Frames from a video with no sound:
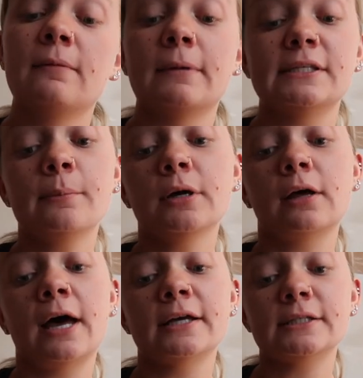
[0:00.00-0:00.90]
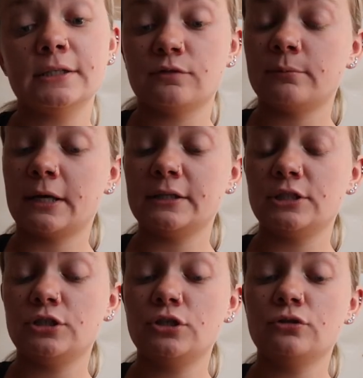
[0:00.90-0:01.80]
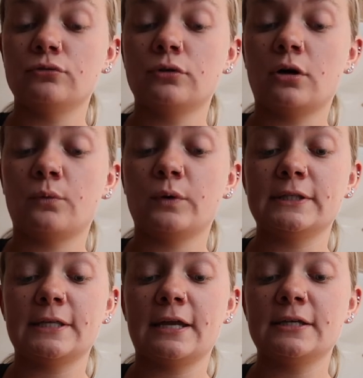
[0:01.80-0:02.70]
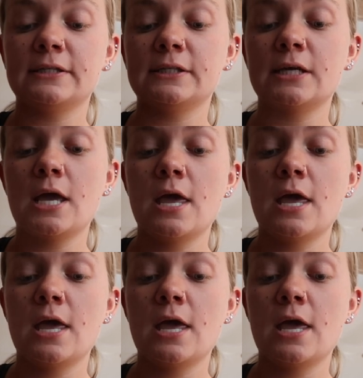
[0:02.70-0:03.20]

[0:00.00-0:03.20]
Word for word: my summer class is from nine to noon on Wednesdays.